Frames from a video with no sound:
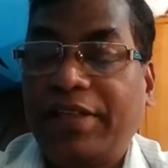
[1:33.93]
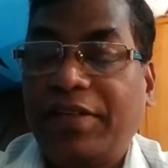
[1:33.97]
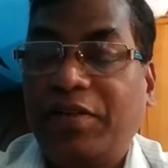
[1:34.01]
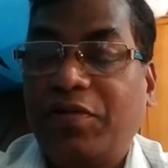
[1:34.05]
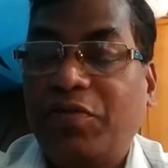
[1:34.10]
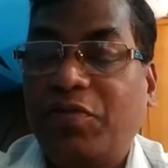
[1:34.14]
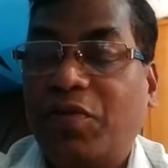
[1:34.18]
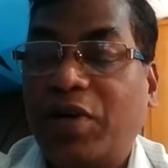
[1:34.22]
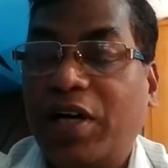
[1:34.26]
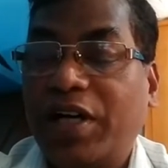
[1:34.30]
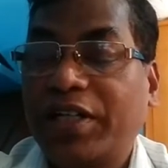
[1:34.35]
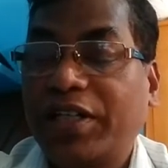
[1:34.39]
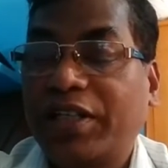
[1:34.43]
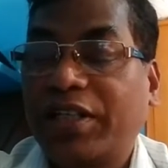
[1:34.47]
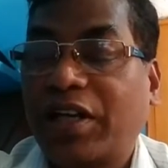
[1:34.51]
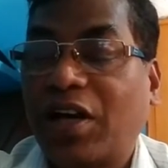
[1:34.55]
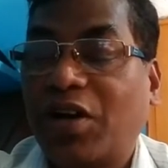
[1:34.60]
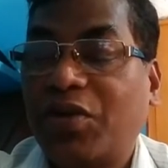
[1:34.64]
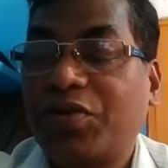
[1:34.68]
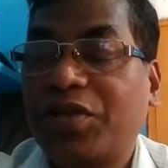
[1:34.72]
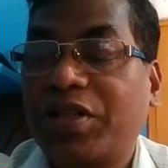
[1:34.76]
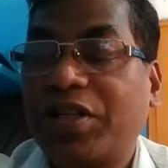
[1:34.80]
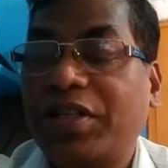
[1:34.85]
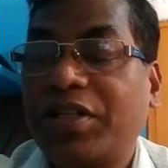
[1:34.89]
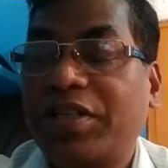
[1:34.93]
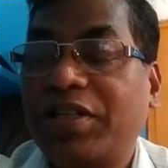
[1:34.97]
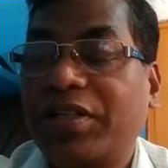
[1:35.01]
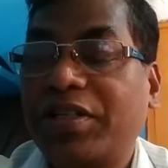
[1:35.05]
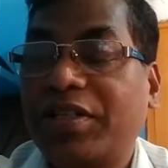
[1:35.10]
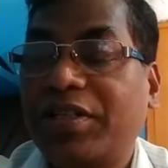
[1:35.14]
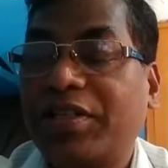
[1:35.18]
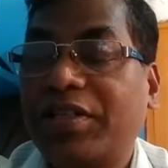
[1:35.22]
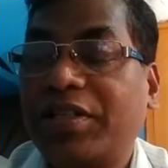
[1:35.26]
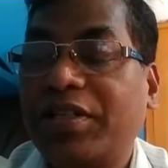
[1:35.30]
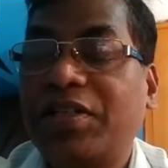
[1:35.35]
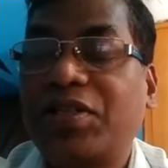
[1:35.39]
1000
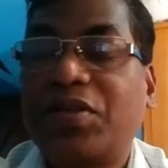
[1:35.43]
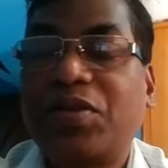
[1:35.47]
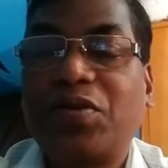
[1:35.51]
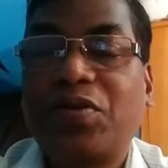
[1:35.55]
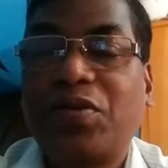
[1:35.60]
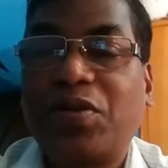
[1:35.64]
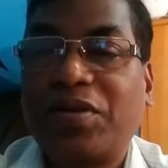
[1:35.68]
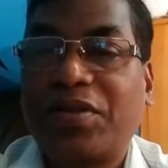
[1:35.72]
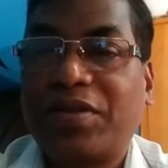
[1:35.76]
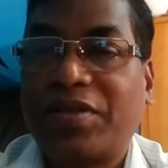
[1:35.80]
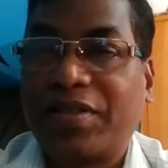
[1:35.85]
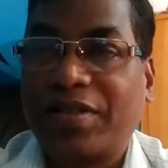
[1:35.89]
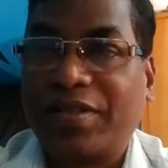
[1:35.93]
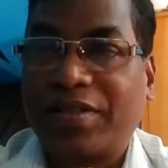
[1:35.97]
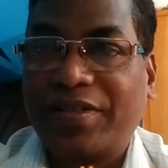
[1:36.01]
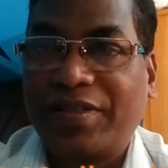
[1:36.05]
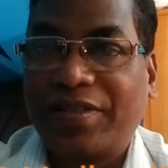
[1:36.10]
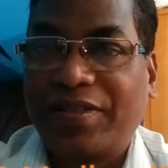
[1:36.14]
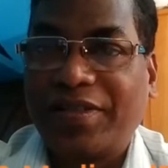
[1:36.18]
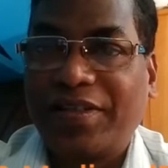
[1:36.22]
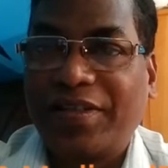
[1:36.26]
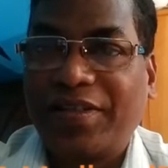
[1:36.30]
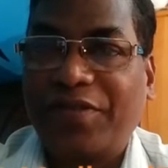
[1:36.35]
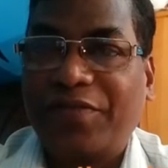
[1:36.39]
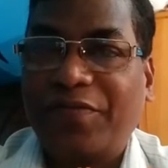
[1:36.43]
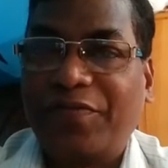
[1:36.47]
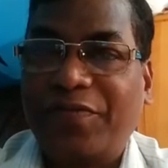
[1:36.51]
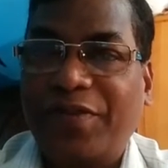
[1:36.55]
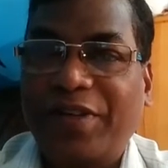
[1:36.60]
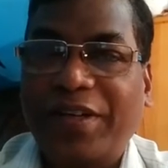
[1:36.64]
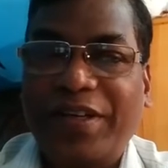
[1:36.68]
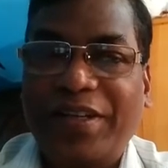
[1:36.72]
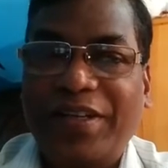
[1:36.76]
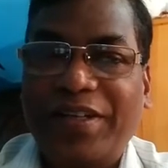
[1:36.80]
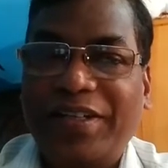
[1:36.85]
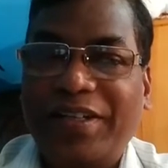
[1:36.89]
years is not
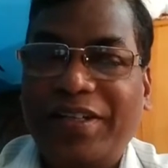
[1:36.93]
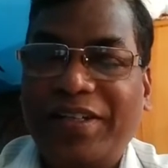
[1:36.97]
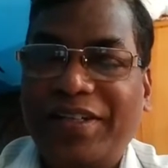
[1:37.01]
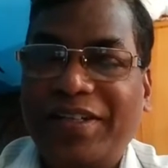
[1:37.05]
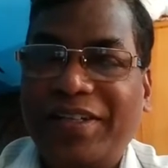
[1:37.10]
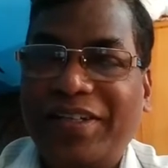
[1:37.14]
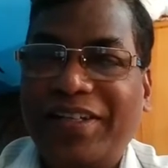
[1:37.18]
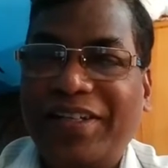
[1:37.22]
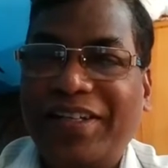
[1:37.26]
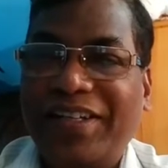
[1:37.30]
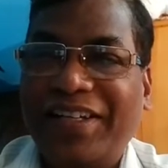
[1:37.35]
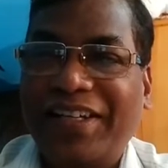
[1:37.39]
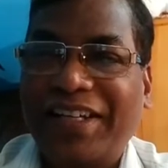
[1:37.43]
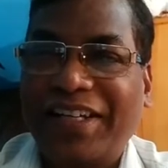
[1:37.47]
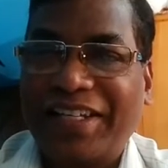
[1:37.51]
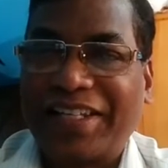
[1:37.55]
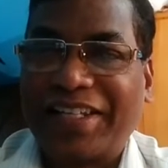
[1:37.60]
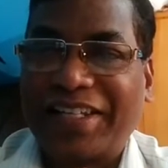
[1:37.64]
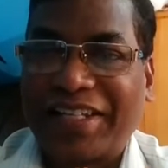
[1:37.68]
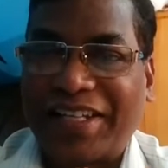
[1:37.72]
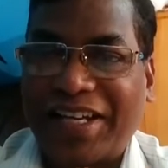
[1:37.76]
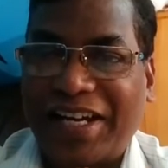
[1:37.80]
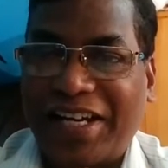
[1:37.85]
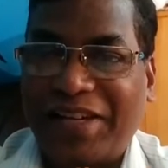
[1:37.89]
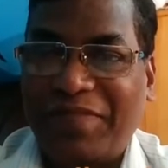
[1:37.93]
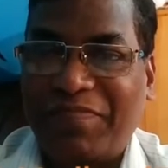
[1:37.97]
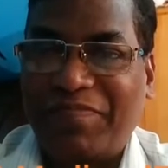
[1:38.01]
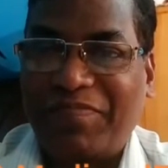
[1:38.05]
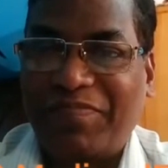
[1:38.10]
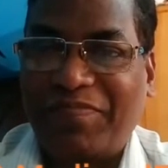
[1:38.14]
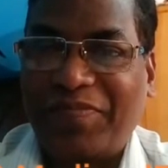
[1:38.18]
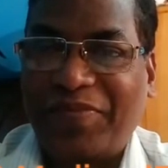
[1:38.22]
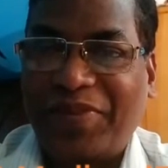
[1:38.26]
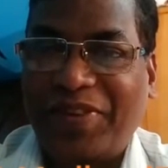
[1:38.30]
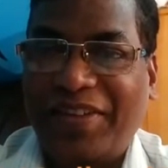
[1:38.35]
very less time.